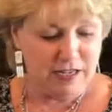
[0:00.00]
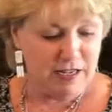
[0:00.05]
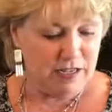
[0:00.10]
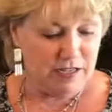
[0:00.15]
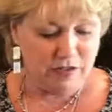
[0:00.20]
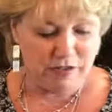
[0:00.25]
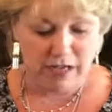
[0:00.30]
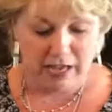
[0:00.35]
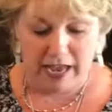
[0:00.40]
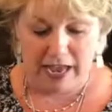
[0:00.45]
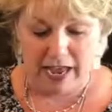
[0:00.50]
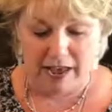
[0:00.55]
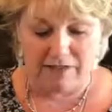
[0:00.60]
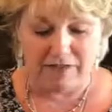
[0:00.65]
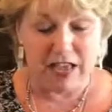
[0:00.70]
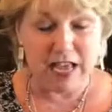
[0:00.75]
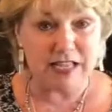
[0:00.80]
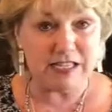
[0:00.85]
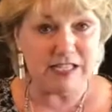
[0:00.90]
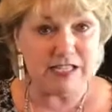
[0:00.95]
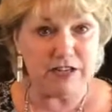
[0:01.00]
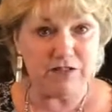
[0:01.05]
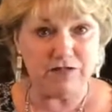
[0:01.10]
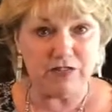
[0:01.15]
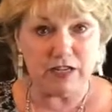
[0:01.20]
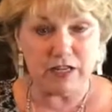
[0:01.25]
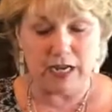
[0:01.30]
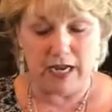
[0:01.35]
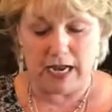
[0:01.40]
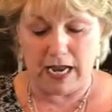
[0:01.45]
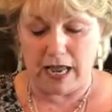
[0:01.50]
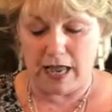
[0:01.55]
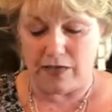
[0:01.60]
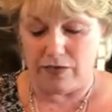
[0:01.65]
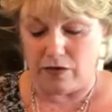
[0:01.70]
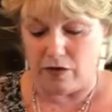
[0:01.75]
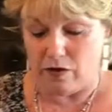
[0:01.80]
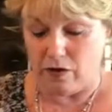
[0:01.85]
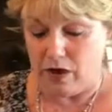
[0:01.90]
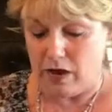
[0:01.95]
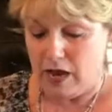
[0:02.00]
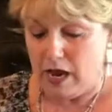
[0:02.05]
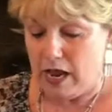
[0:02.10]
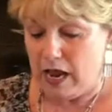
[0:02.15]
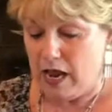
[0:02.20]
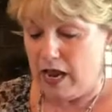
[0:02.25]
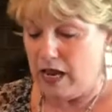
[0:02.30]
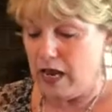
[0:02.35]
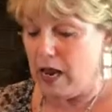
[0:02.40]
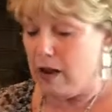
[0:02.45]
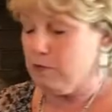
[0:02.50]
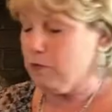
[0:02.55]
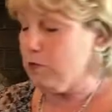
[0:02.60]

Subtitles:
So I have that sifted together, and I'm